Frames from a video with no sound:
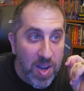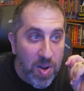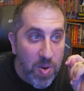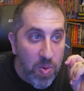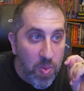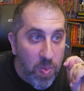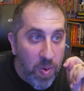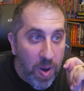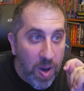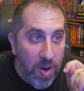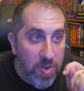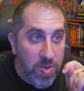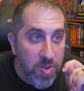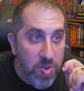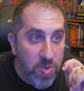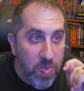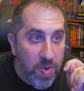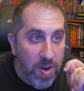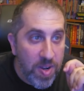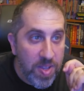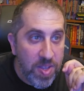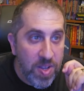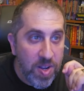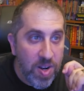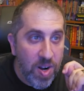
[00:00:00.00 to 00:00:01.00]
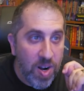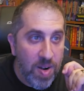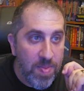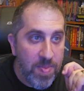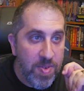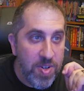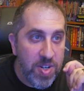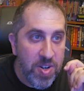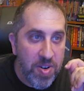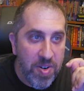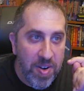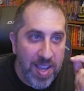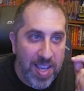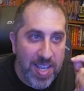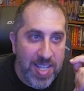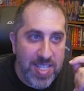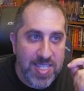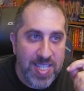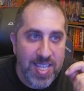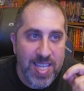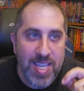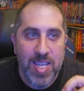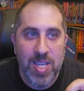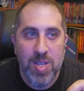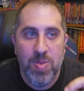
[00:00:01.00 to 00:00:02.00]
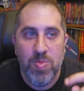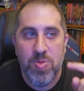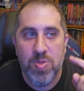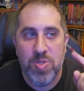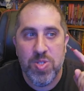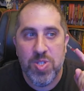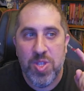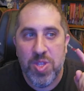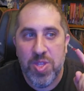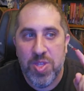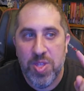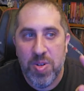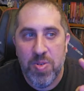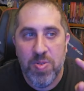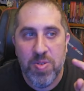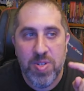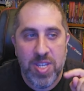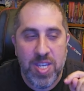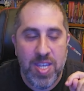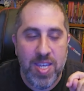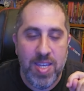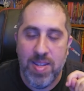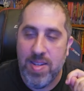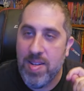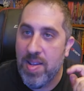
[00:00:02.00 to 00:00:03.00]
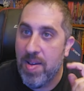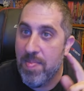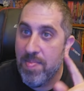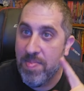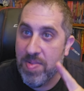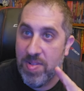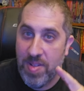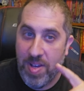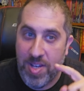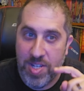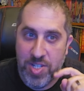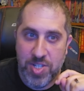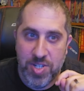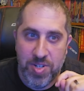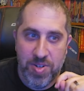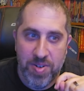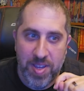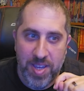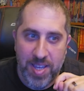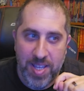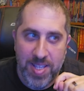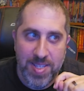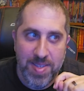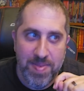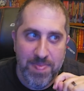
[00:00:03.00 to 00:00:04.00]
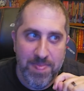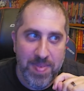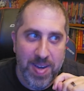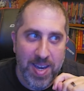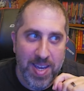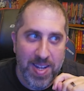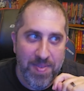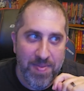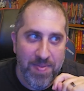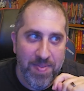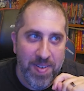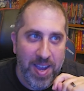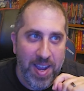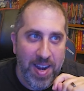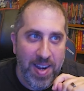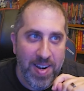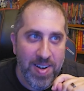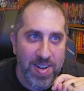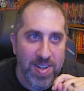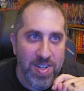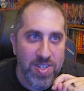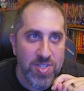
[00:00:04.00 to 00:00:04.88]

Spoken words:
While you wear the armor, your AC equals 13 plus your int modifier.